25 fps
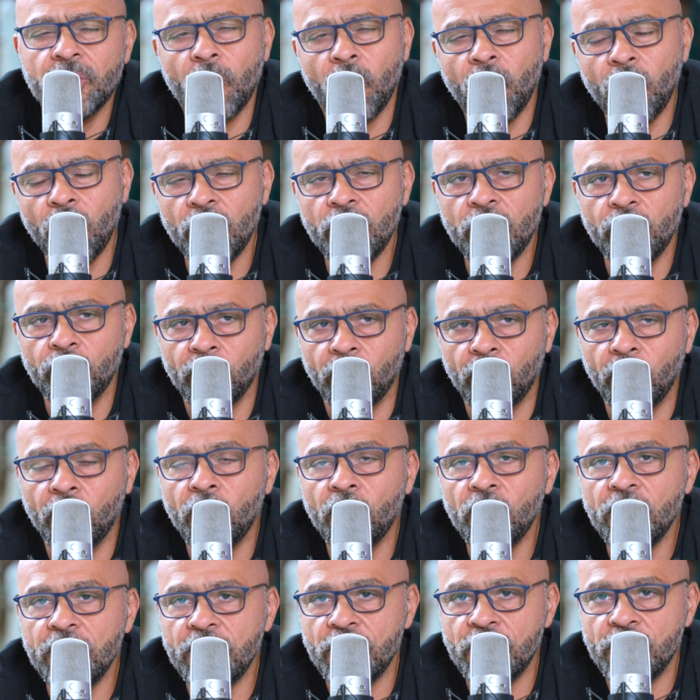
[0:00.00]

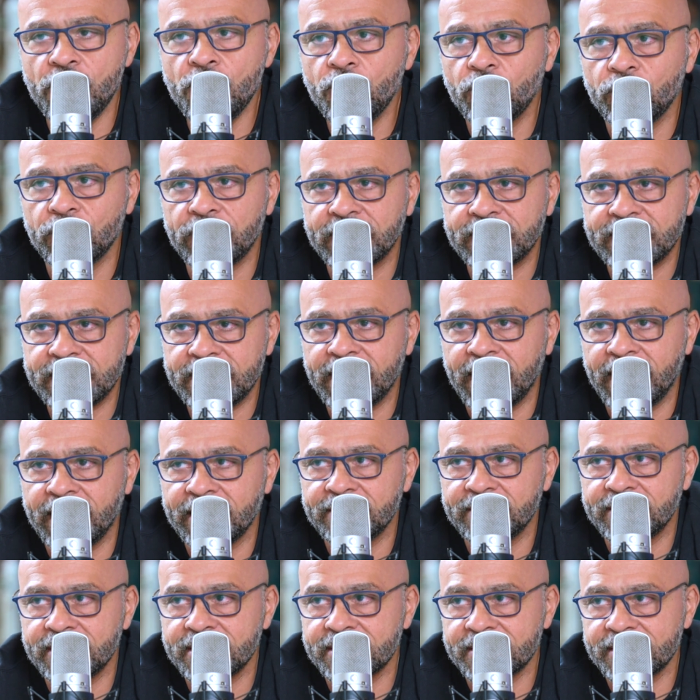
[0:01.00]
all knew that he
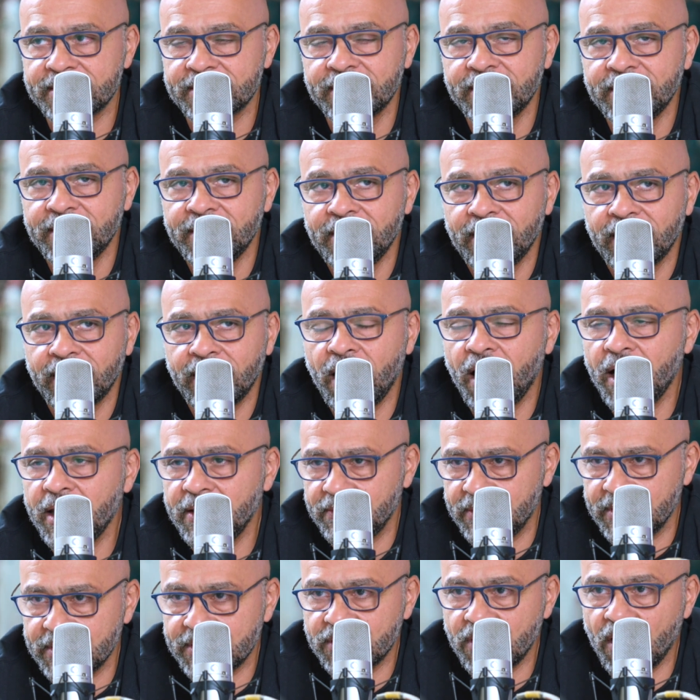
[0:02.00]
had this
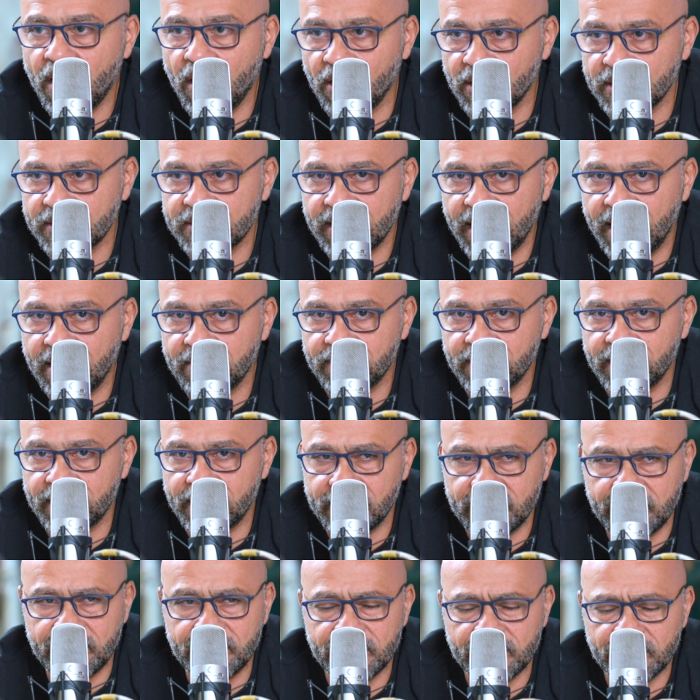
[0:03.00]
kindest heart ever,
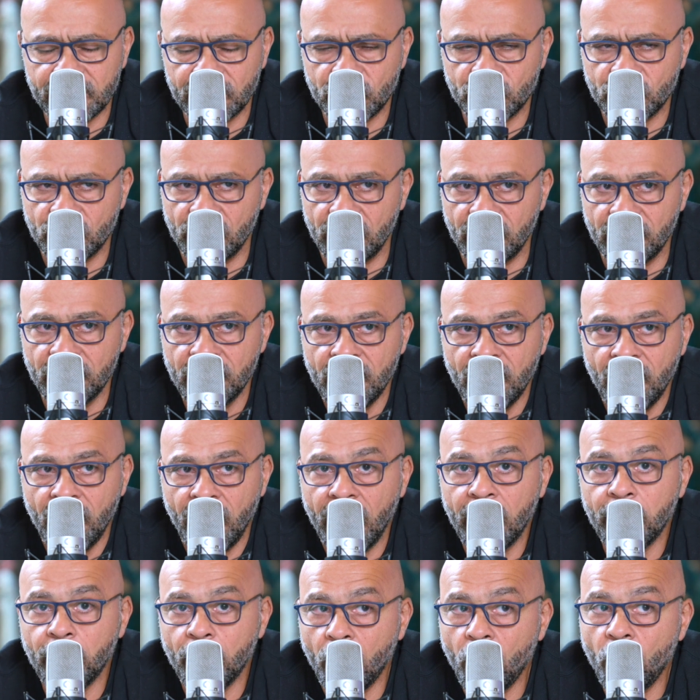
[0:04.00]
and he's such a
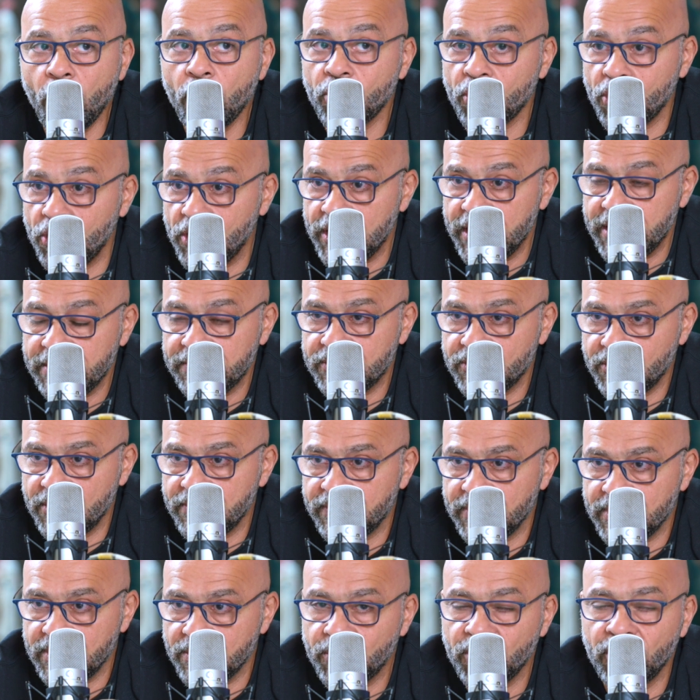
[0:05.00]
morally
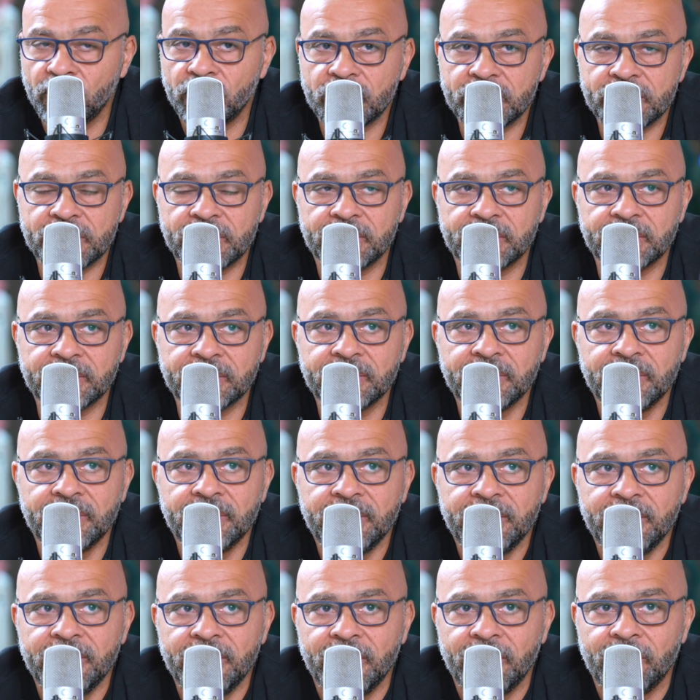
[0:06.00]
driven person.
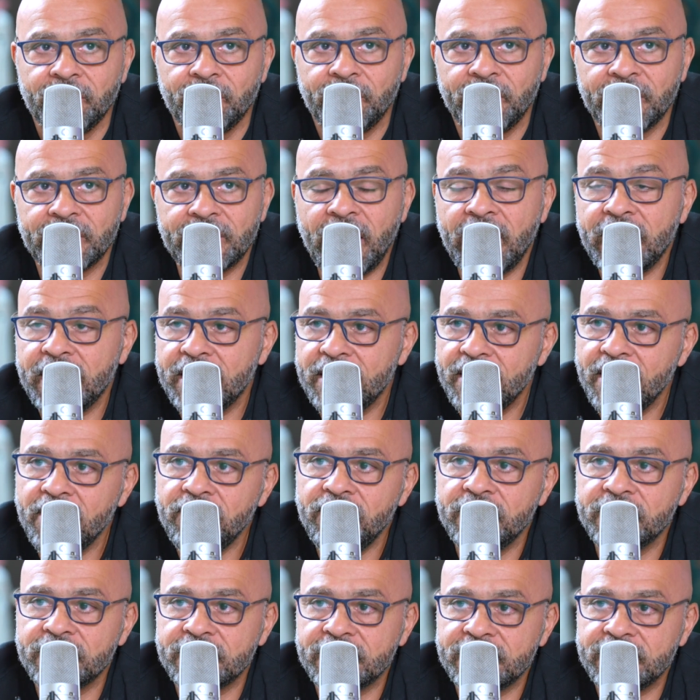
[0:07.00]
But I've
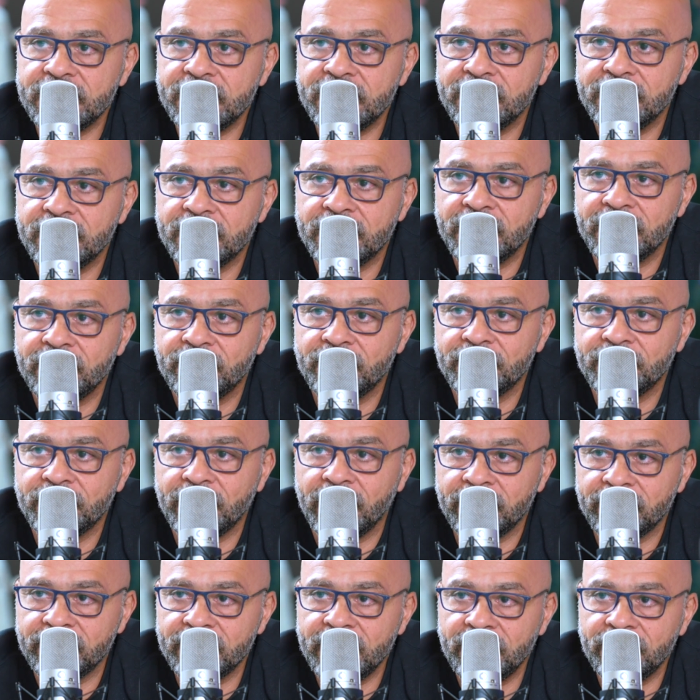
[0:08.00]
never seen
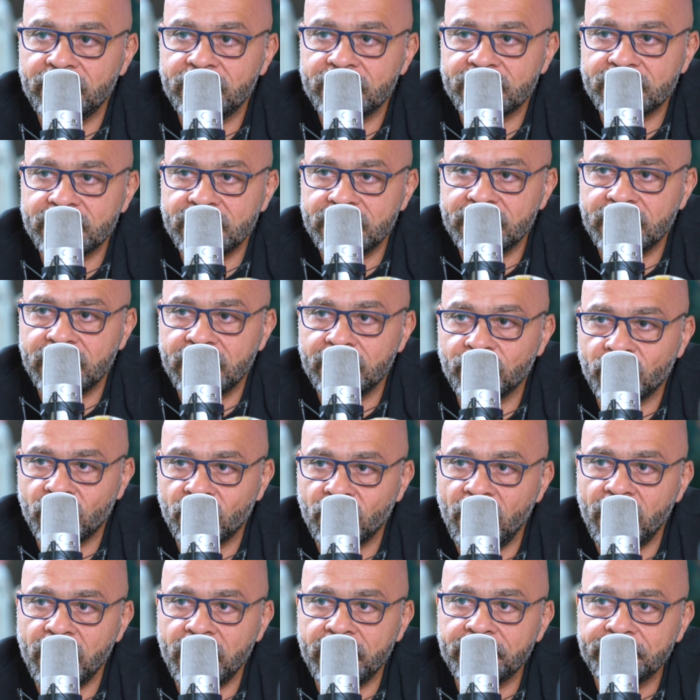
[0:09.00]
him
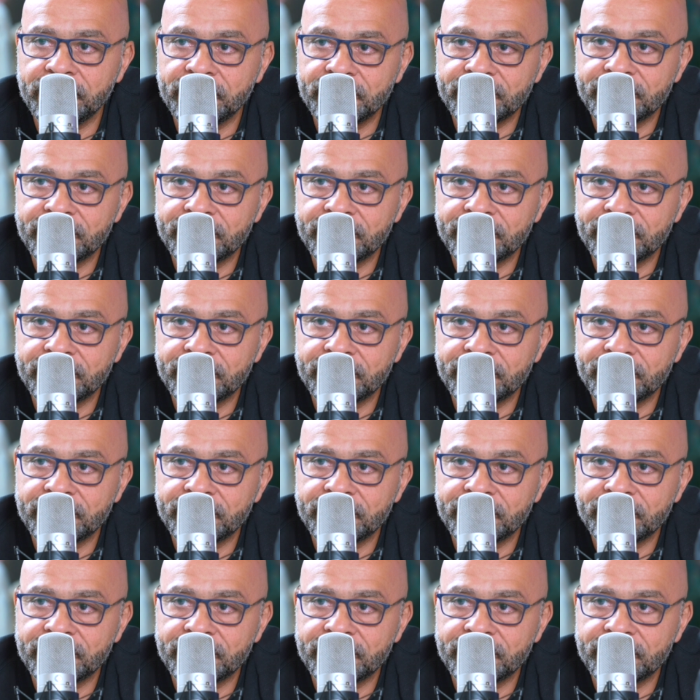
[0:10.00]
cry.